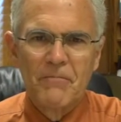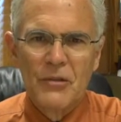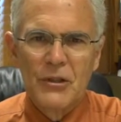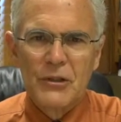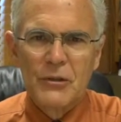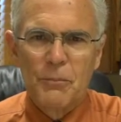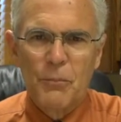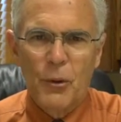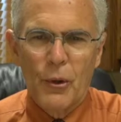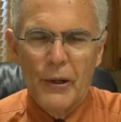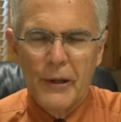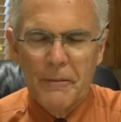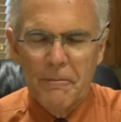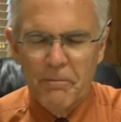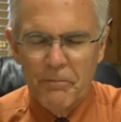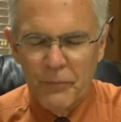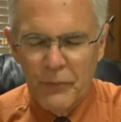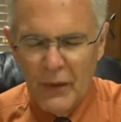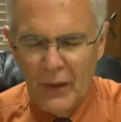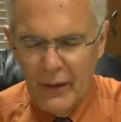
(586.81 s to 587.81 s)
Let's pray.
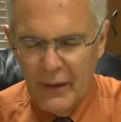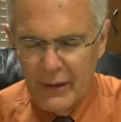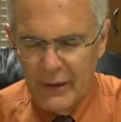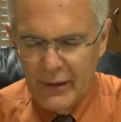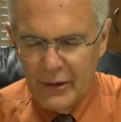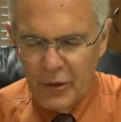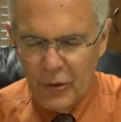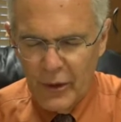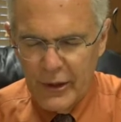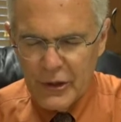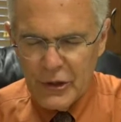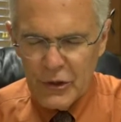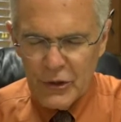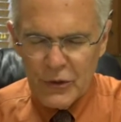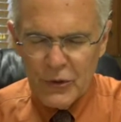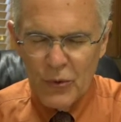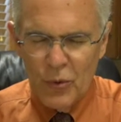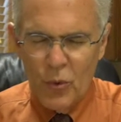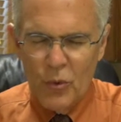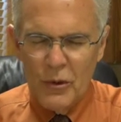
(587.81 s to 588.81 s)

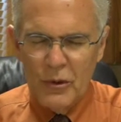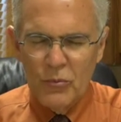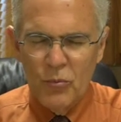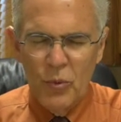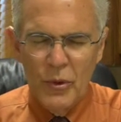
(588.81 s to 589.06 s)
Gracious Lord,